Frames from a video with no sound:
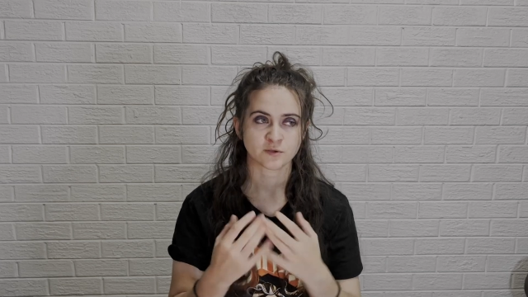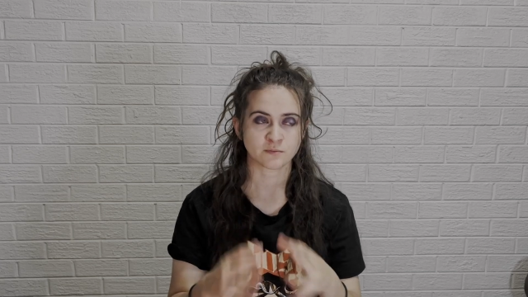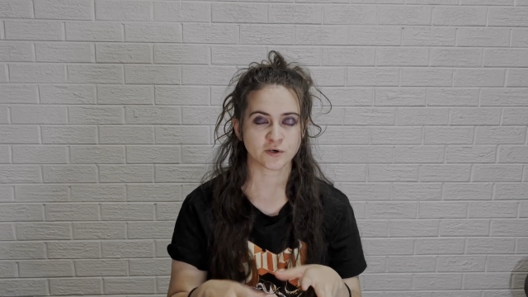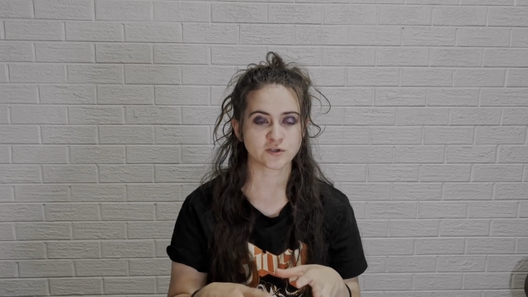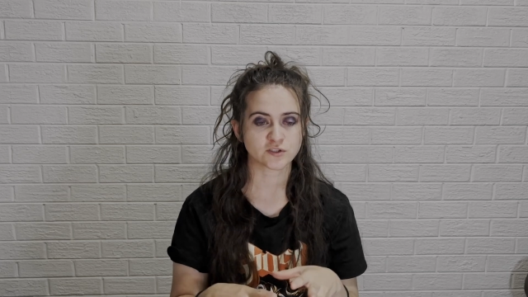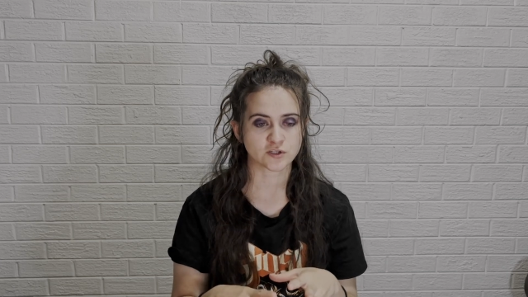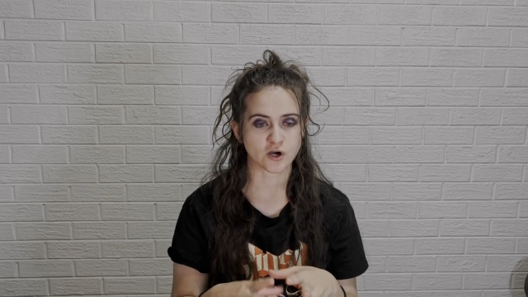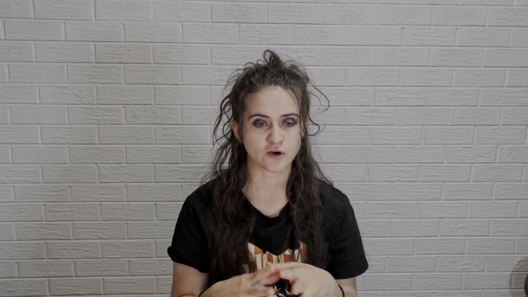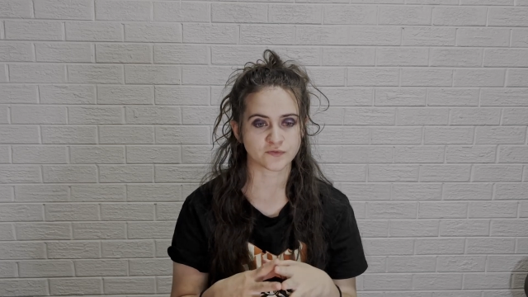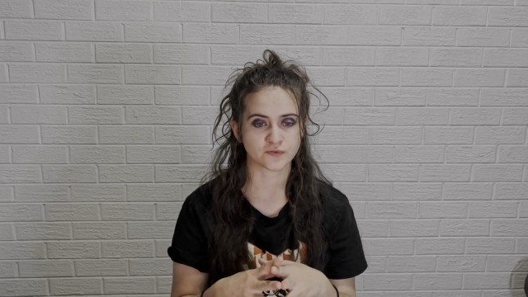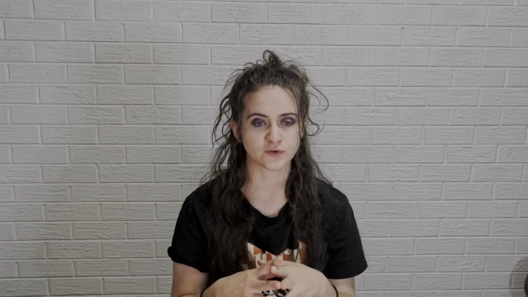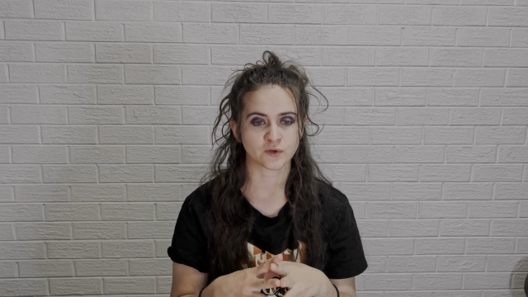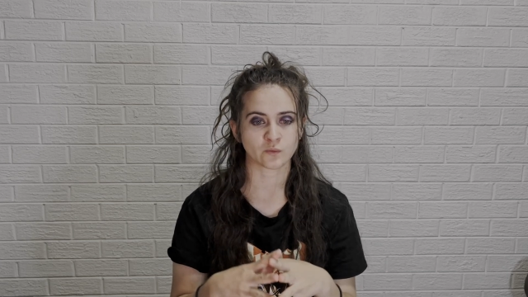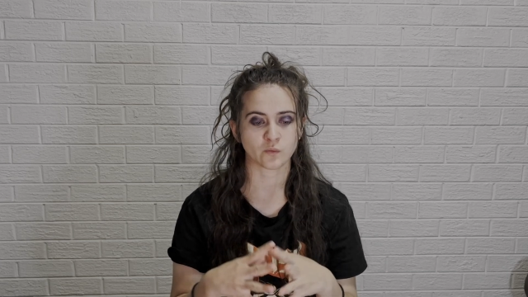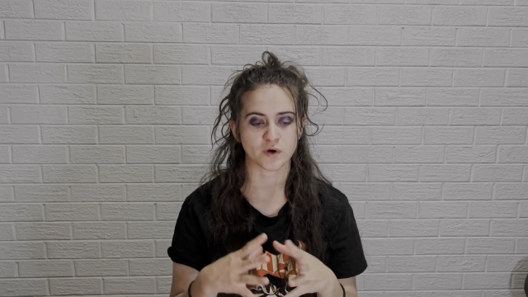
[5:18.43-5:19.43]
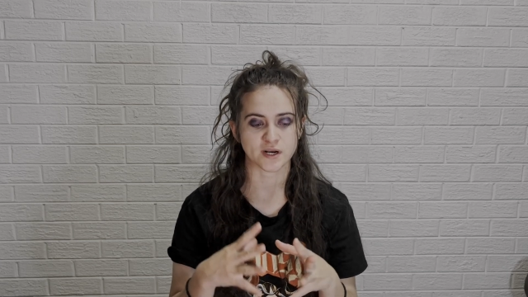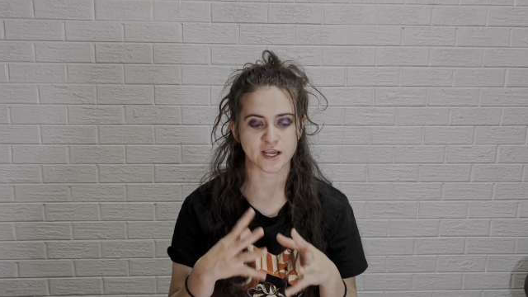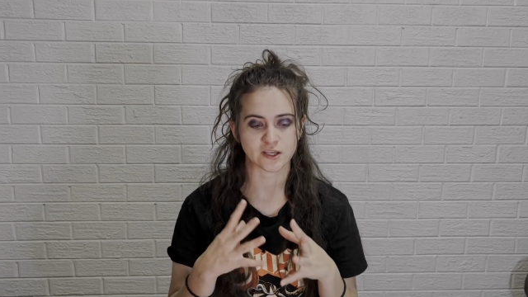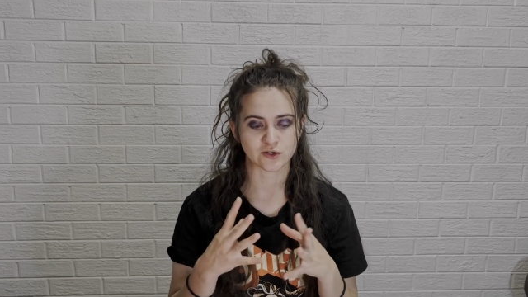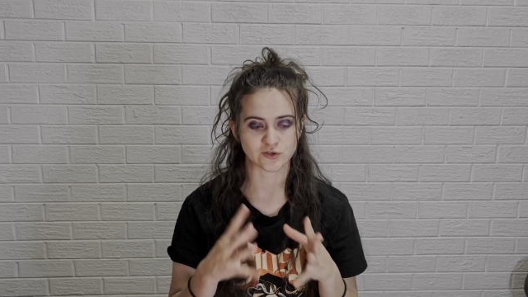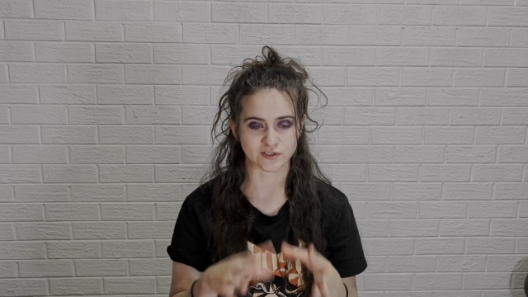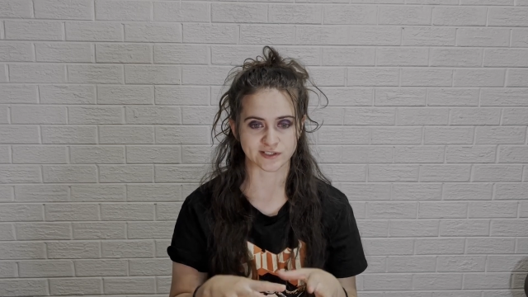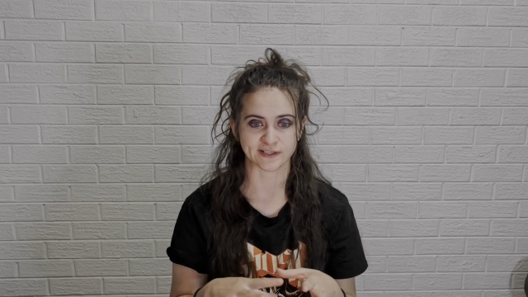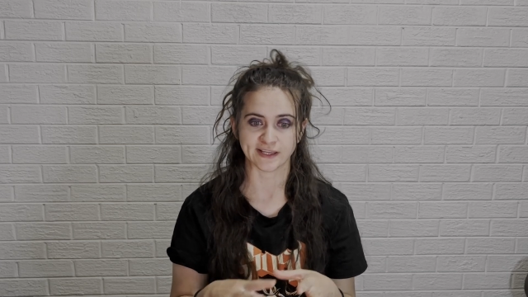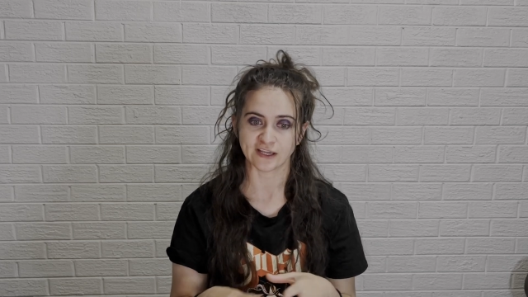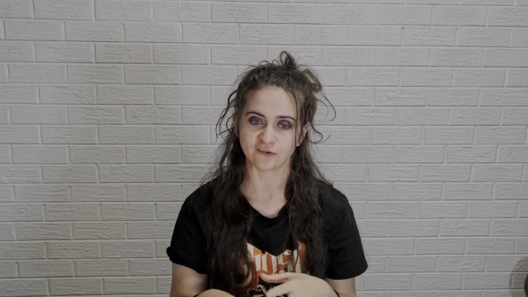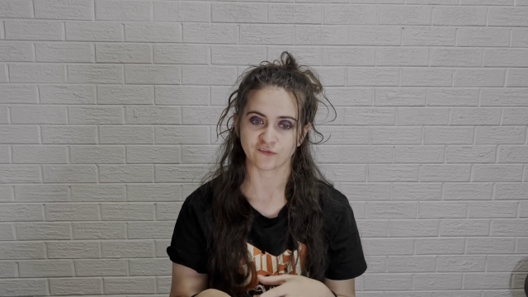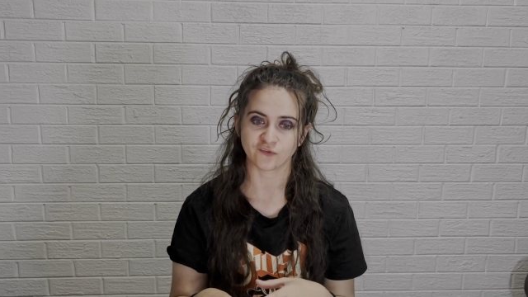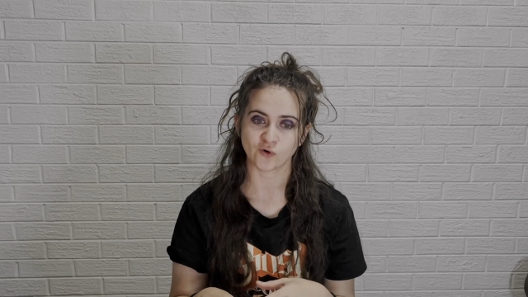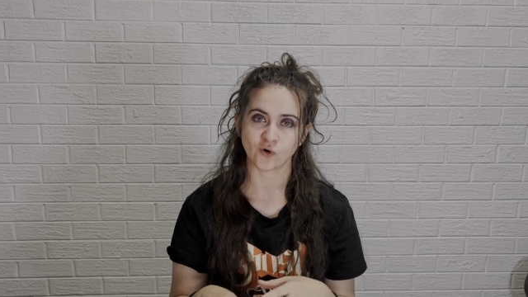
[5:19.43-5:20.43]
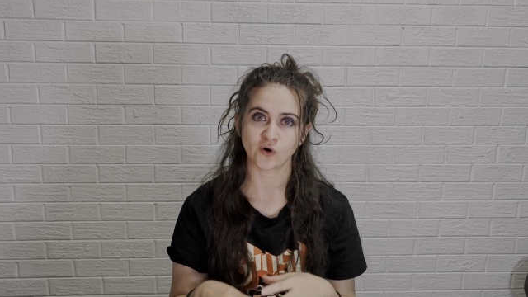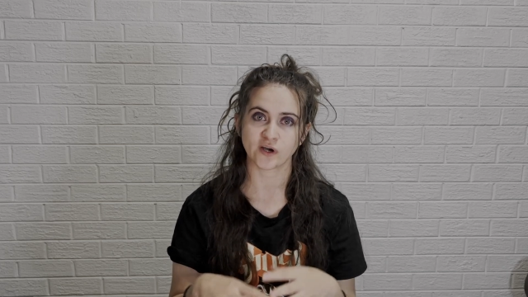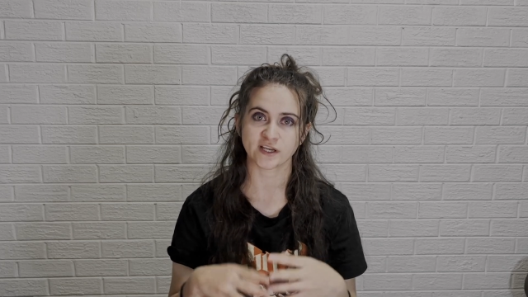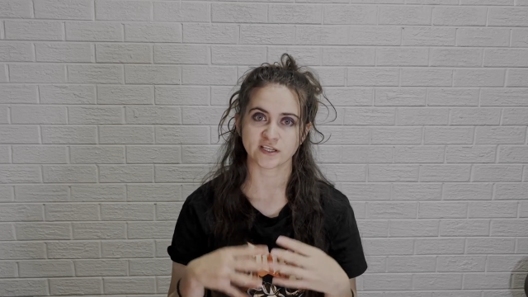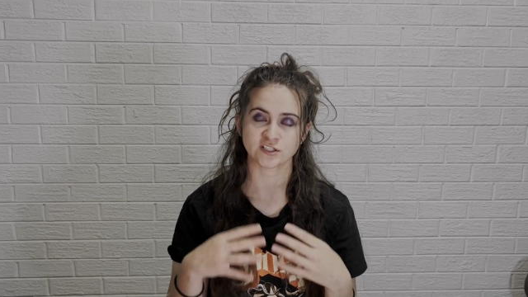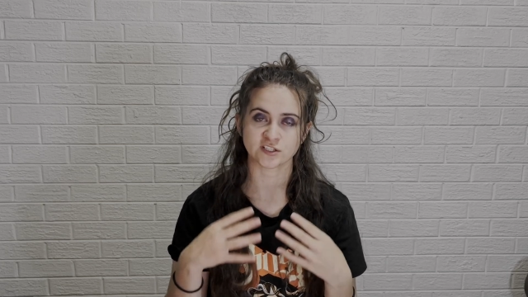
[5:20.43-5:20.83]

So most often what I use LingQ for is